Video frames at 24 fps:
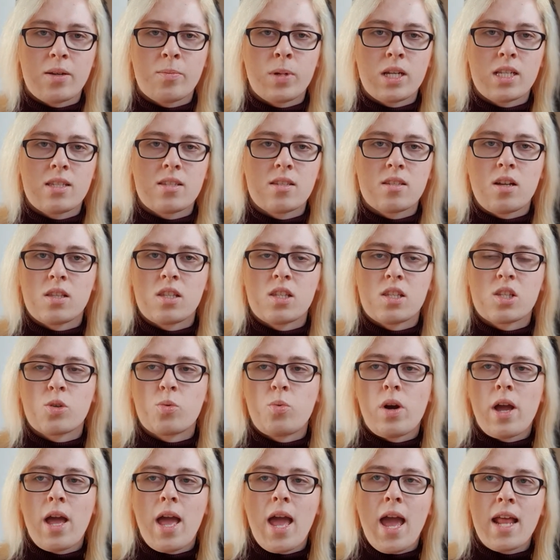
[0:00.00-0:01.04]
it's not
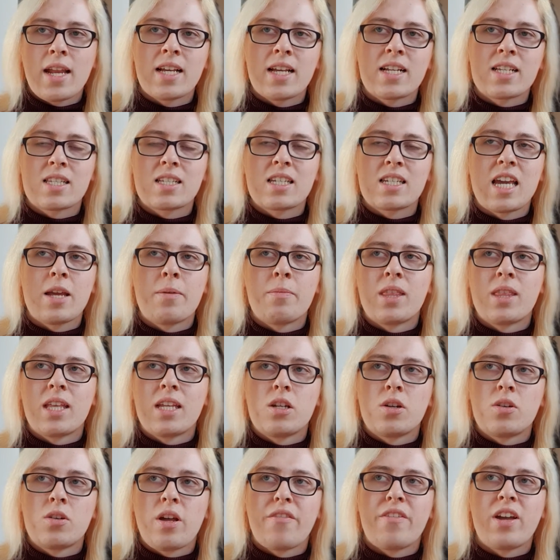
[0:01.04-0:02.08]
Square Enix game, they
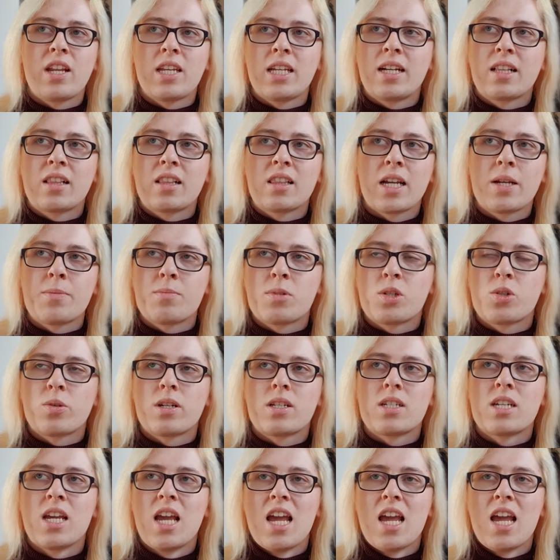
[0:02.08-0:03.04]
don't have any claim to it.